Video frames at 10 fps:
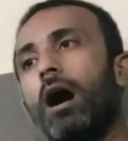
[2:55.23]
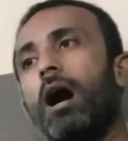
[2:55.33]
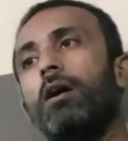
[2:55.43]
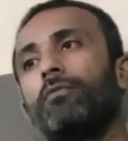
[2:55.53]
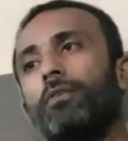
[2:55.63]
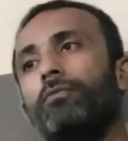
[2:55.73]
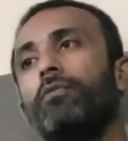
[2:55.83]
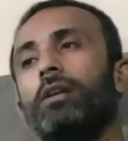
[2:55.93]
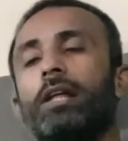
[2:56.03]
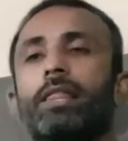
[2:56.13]
of a
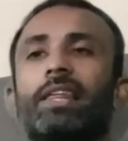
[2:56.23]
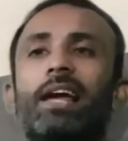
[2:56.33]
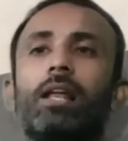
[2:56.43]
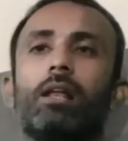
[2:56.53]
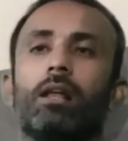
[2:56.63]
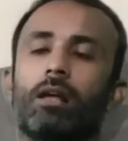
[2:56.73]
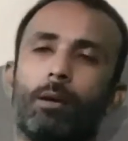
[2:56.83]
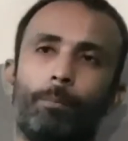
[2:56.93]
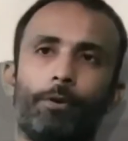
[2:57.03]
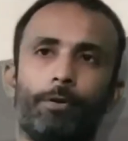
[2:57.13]
full-scale
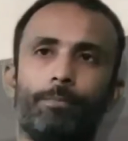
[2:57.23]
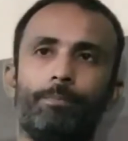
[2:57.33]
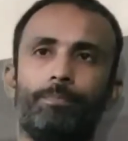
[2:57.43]
computer.